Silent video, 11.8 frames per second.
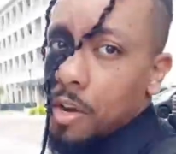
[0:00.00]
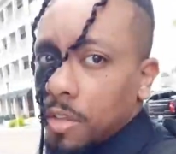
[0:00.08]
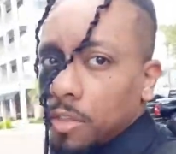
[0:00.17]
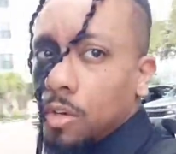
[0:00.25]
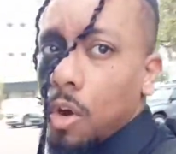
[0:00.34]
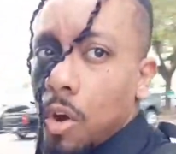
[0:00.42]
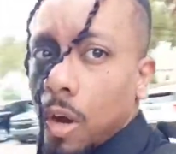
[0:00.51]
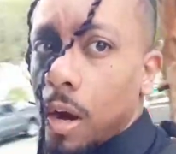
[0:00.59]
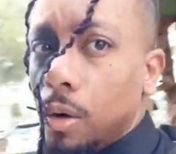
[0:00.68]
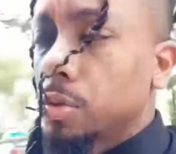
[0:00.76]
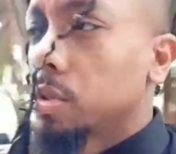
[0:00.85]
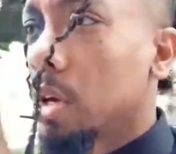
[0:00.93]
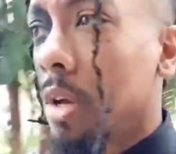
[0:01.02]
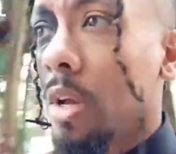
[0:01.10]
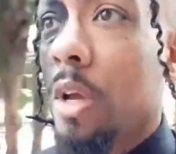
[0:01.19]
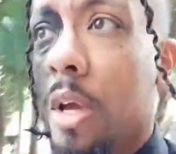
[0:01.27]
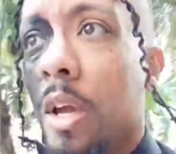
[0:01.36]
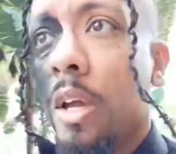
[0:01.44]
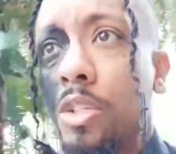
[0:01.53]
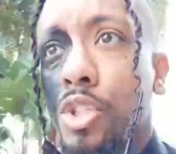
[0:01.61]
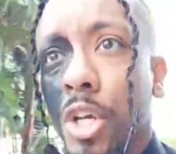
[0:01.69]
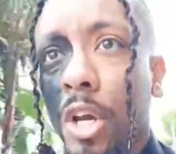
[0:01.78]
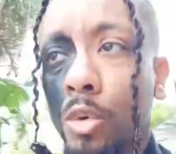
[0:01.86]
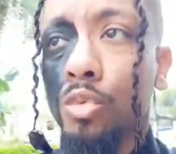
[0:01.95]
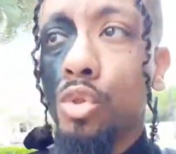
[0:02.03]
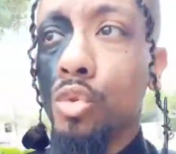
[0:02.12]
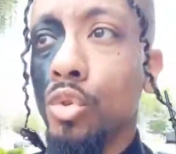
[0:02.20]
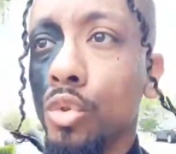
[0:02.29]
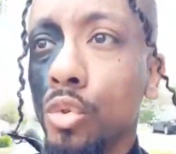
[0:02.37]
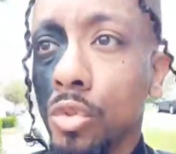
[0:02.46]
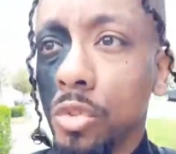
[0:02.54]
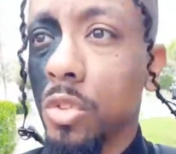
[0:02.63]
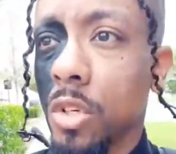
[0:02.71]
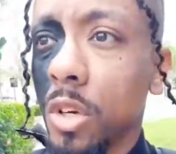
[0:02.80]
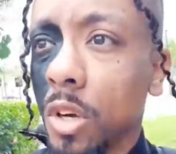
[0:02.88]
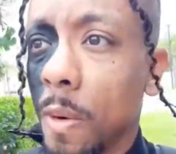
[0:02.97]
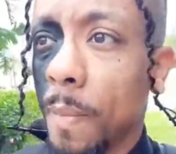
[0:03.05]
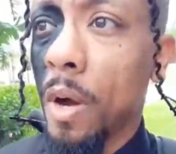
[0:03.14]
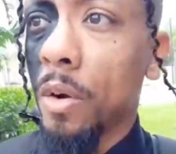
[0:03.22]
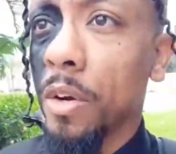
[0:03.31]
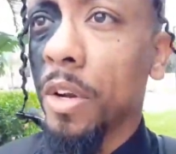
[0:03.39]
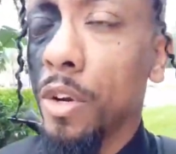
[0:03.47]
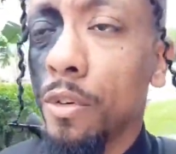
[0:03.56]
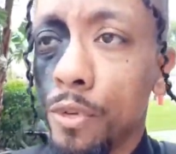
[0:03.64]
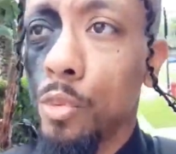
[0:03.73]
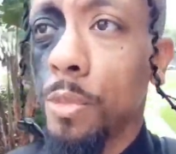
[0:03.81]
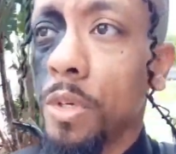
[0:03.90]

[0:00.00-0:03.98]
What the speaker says: here at the doghouse, and Channel 2 News is going to come out and interview